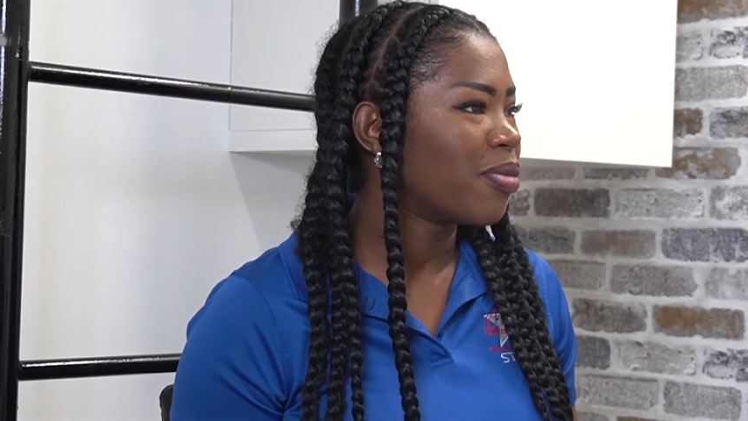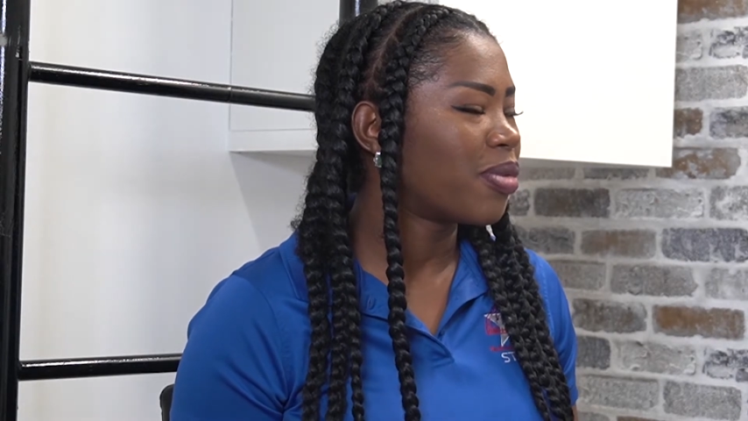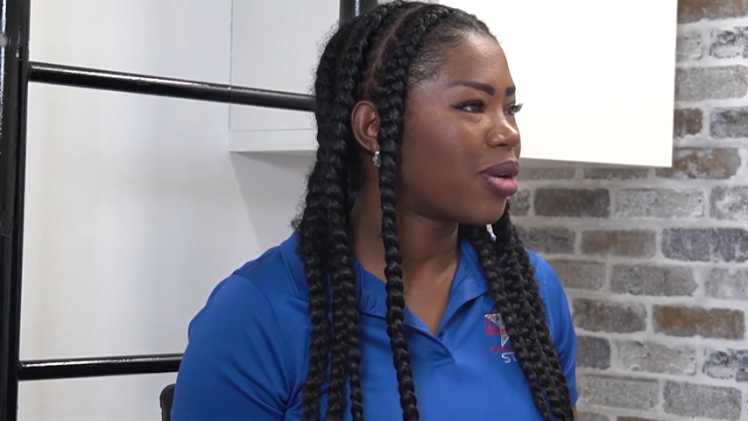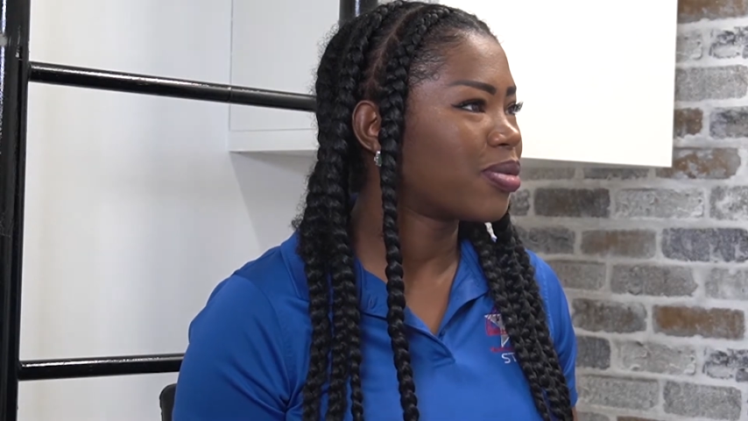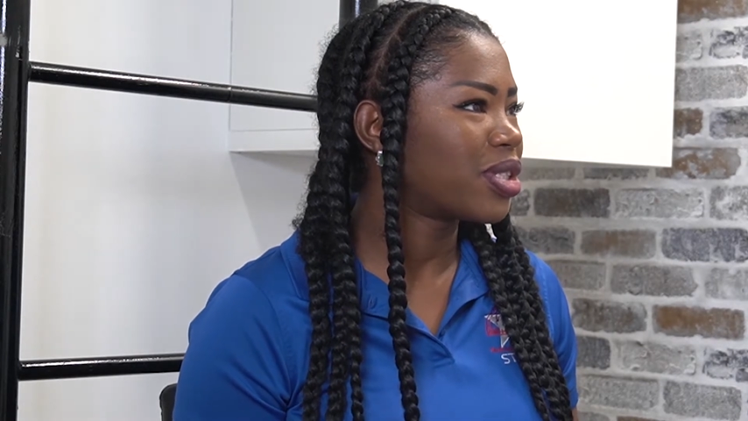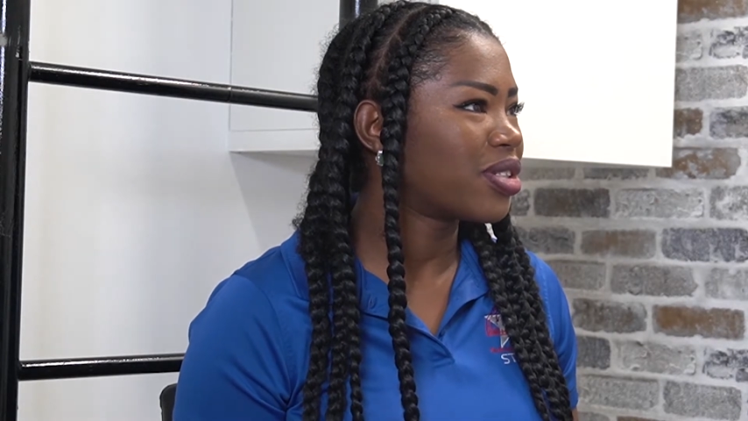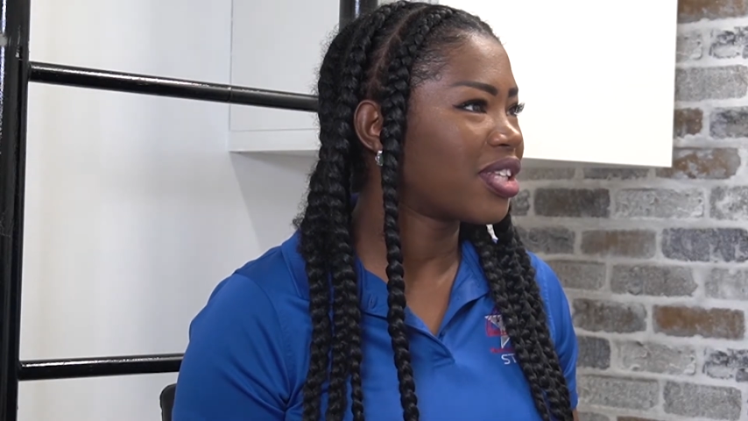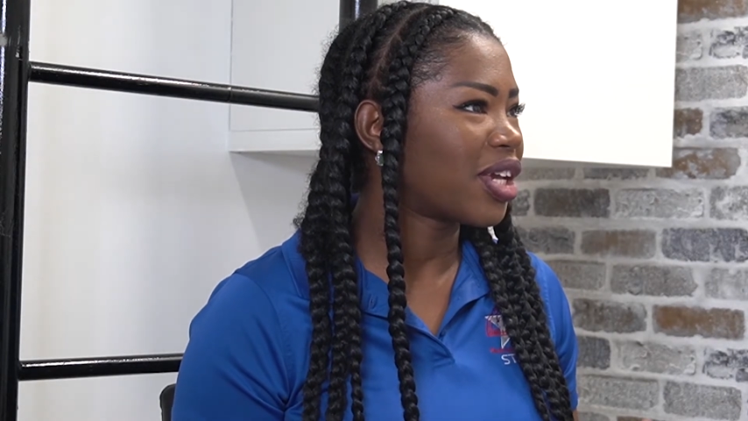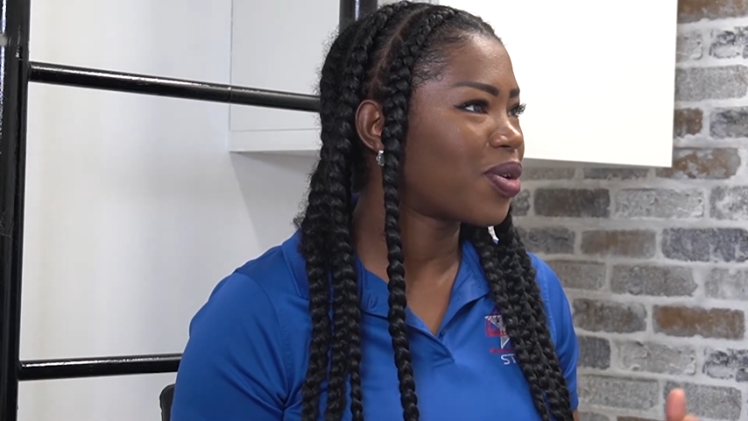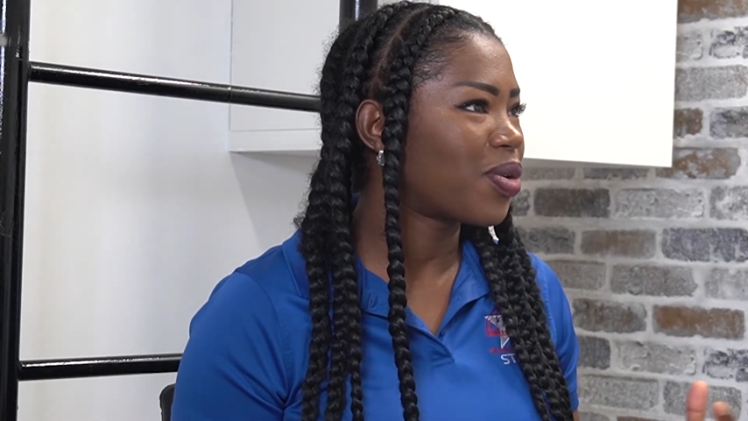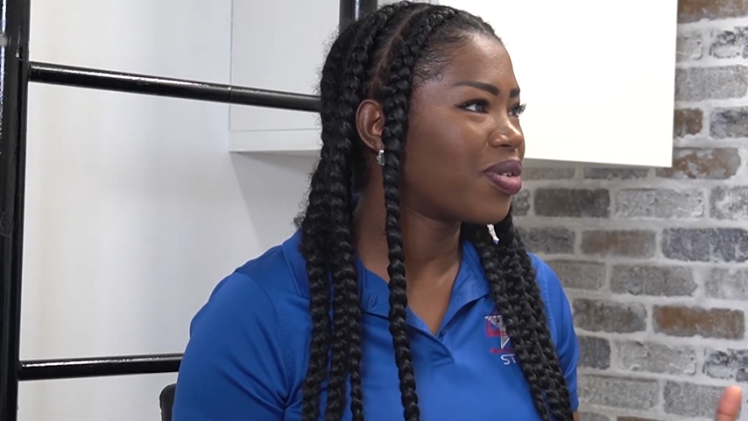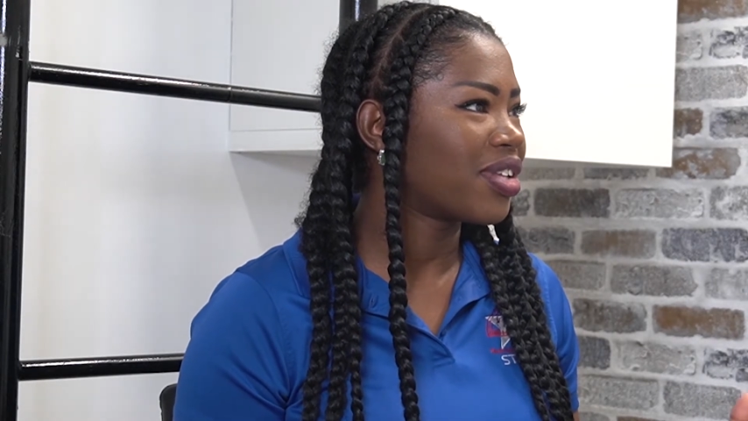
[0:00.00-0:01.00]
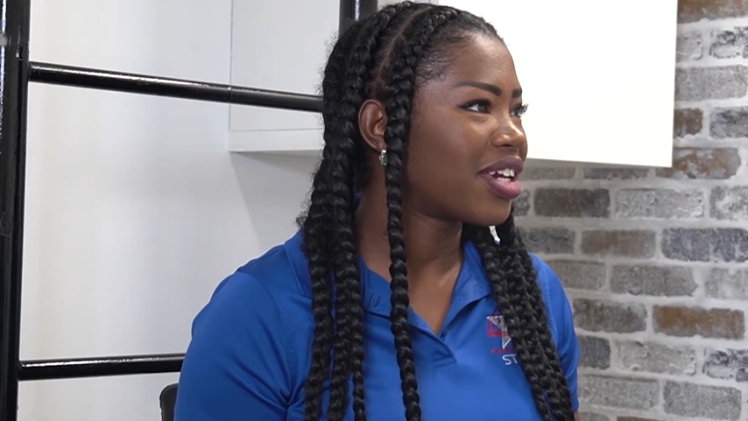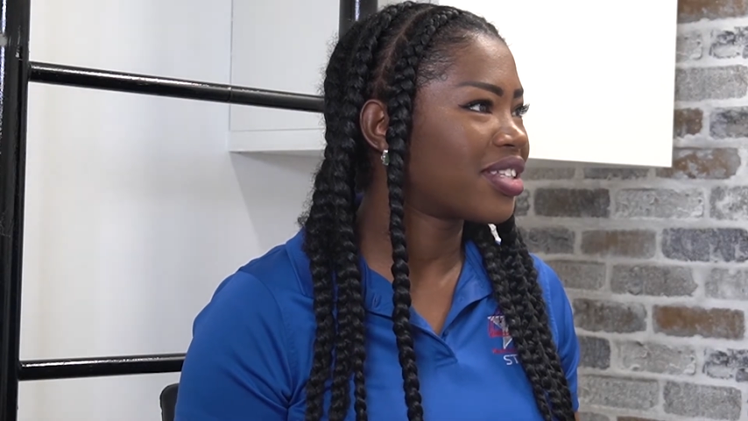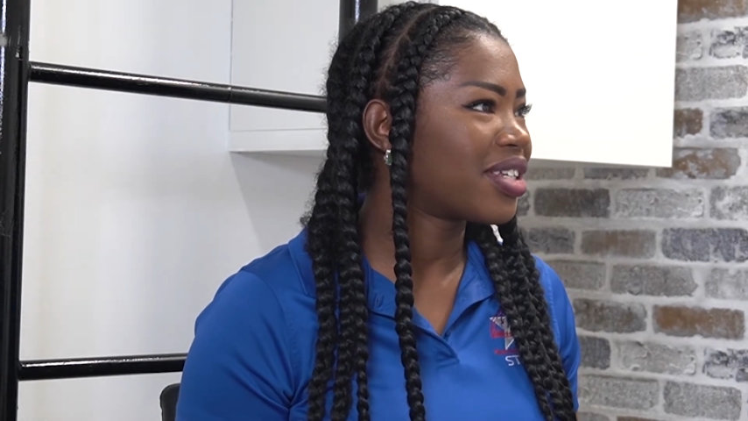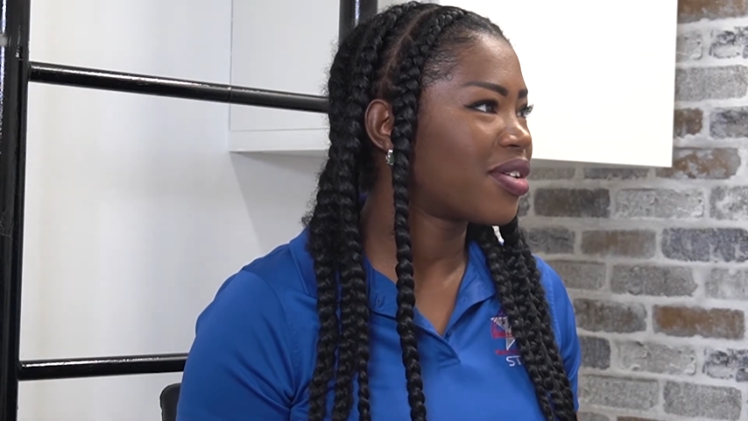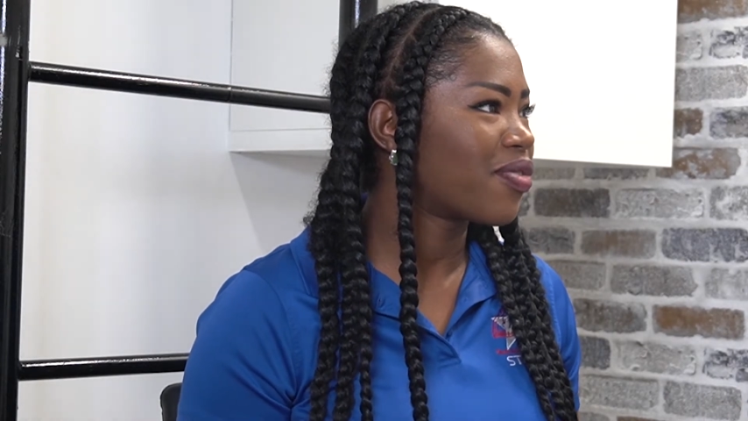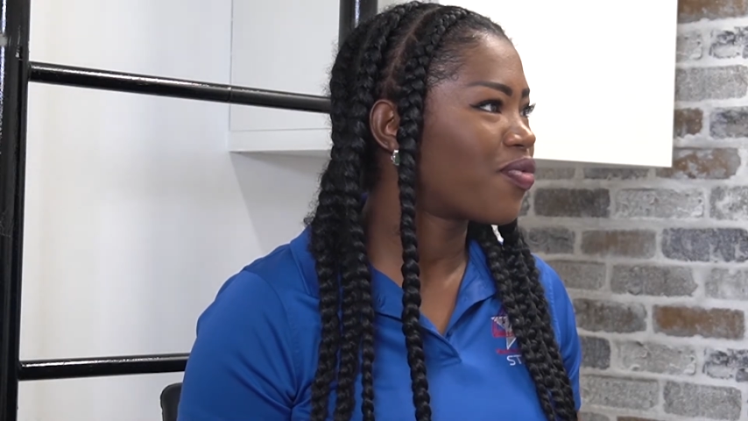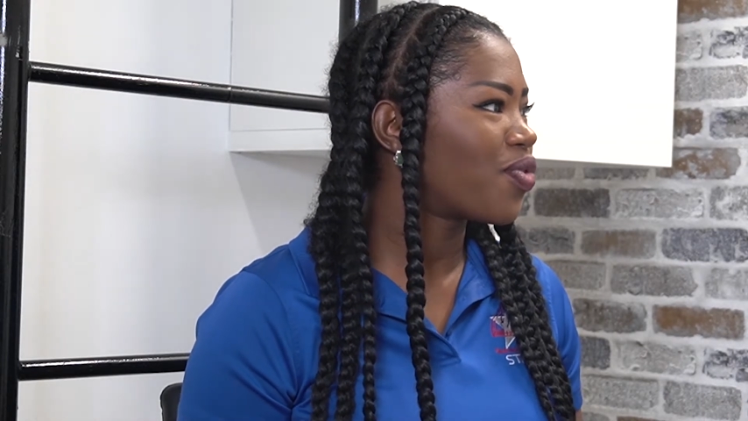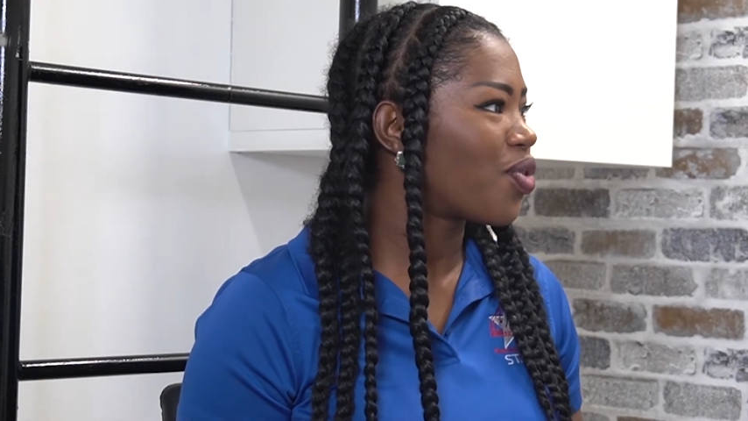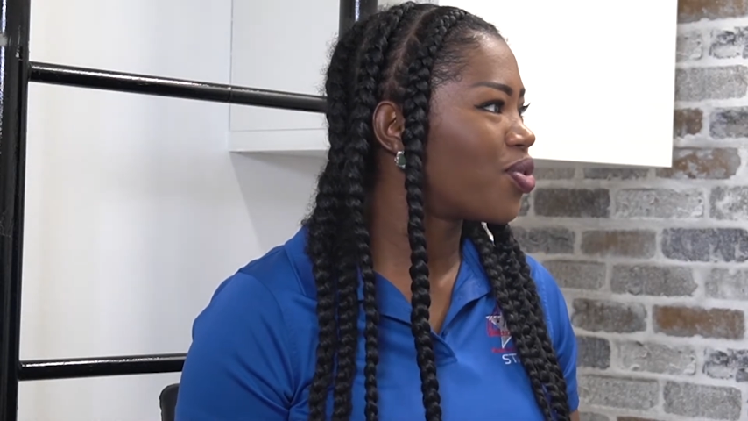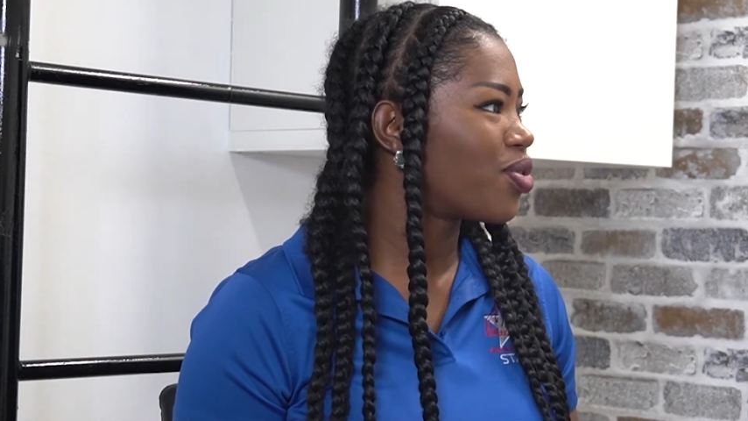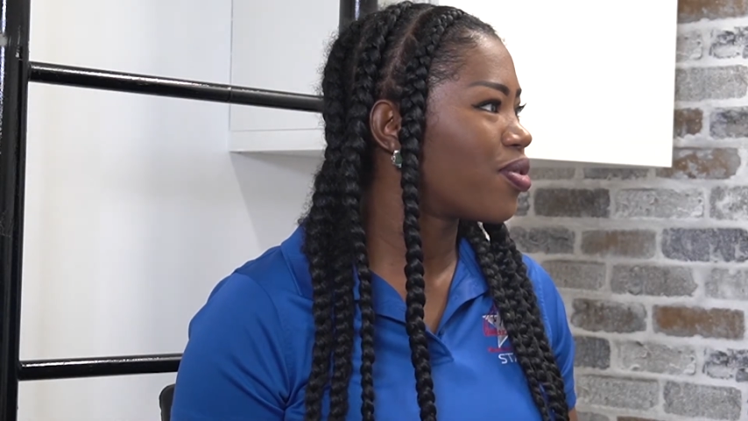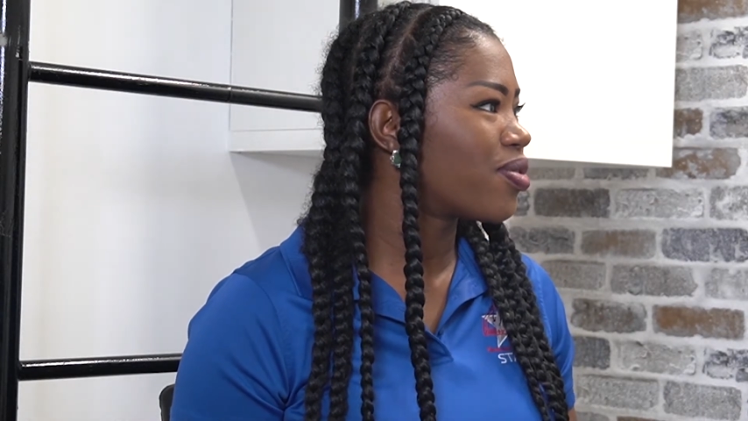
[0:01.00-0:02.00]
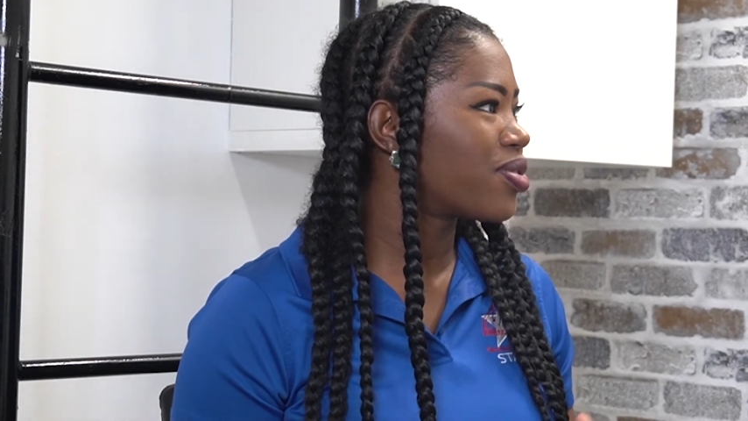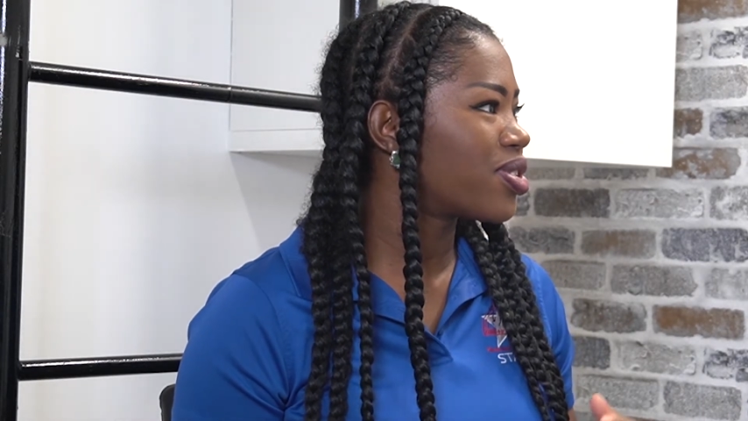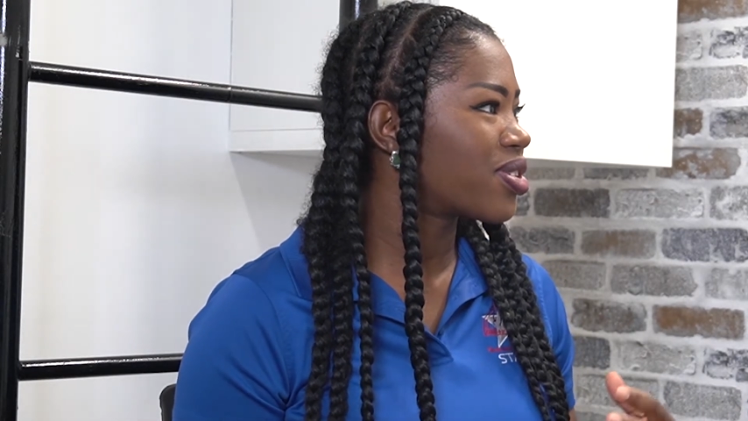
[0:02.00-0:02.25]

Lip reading: But I'm still like collecting photos